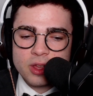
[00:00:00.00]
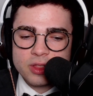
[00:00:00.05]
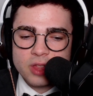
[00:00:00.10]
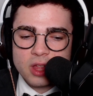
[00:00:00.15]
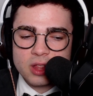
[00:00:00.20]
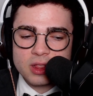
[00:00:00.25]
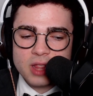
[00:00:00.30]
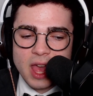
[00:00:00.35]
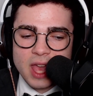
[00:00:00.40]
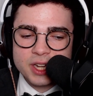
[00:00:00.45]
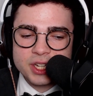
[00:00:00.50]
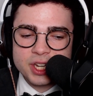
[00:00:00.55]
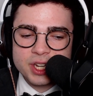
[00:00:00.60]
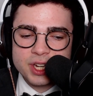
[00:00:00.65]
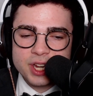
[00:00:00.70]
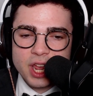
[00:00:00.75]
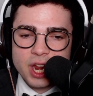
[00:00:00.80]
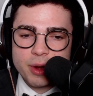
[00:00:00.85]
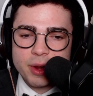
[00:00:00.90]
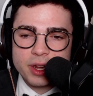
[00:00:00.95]
the
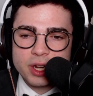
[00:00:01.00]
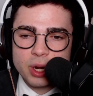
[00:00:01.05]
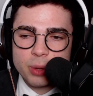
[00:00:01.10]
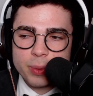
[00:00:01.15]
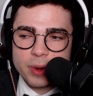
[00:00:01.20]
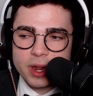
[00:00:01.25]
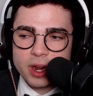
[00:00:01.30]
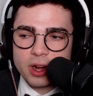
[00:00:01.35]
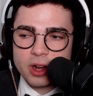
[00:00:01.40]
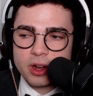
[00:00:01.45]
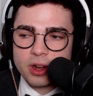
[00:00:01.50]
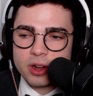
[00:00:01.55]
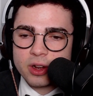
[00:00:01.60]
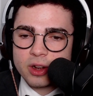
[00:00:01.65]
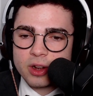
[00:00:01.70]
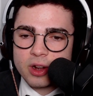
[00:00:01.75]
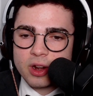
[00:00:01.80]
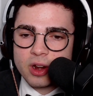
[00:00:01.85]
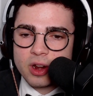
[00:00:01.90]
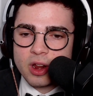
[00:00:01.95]
legendary career
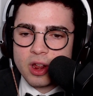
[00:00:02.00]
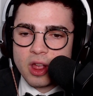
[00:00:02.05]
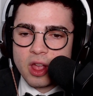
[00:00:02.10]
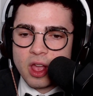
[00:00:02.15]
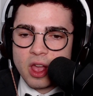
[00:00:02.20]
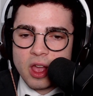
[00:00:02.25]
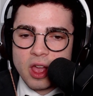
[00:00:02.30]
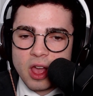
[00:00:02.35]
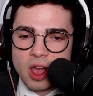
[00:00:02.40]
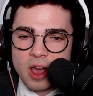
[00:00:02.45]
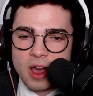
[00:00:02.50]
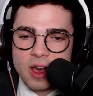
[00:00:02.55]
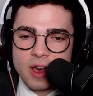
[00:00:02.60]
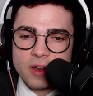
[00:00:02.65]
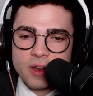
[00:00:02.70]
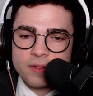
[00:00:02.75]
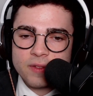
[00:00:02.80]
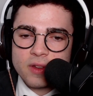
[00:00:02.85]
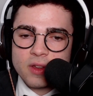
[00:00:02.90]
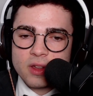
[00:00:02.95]

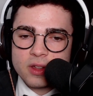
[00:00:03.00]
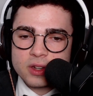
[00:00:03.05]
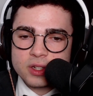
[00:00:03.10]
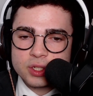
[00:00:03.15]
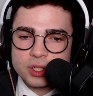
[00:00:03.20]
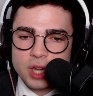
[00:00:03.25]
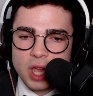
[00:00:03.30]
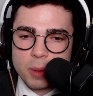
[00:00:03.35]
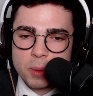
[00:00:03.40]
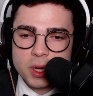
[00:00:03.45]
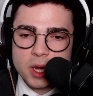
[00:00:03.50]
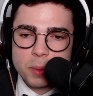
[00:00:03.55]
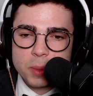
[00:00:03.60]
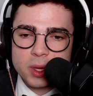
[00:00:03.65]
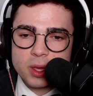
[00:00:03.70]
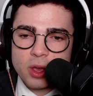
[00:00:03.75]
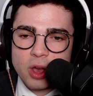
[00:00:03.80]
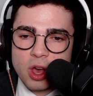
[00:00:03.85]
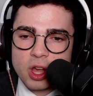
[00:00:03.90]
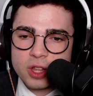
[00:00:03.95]
of
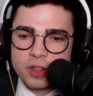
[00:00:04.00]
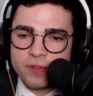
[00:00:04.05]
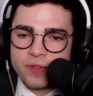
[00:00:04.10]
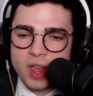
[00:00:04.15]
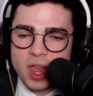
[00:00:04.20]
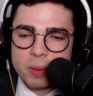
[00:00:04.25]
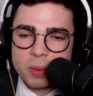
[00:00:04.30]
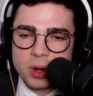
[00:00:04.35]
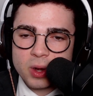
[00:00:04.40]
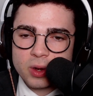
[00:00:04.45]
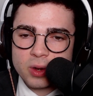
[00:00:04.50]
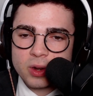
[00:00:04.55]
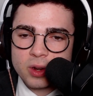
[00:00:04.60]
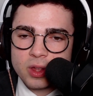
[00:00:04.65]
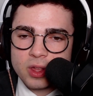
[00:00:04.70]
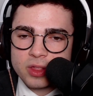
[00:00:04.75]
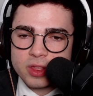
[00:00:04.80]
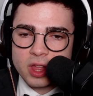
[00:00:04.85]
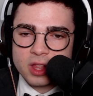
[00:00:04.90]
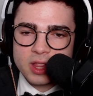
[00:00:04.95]
WWE Hall of Famer,
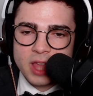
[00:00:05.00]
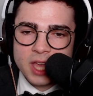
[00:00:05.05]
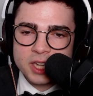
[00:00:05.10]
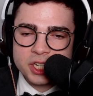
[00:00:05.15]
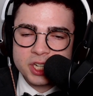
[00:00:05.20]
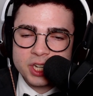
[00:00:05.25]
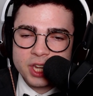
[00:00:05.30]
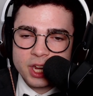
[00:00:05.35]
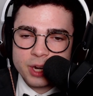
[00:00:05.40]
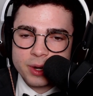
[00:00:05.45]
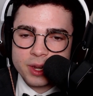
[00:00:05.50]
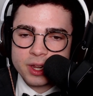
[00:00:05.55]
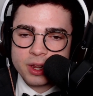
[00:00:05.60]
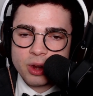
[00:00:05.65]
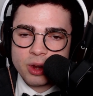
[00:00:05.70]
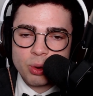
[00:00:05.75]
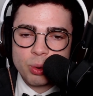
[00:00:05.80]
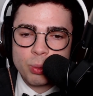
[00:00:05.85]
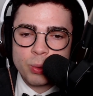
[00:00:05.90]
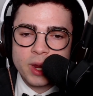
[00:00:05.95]
the legendary
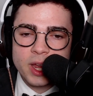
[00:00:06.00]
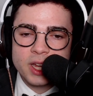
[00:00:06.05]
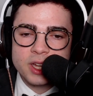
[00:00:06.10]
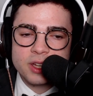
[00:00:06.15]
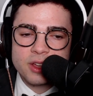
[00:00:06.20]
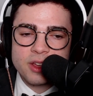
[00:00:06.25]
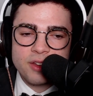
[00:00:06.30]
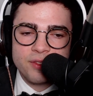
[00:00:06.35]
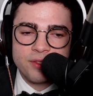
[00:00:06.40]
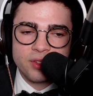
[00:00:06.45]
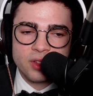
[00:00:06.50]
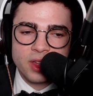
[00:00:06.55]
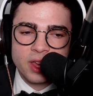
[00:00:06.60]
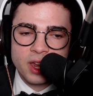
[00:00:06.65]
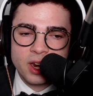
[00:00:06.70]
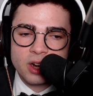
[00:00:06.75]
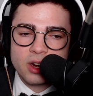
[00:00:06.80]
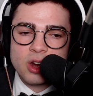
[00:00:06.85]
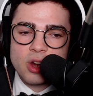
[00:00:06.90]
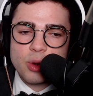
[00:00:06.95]
Ric
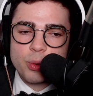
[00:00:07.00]
Flair.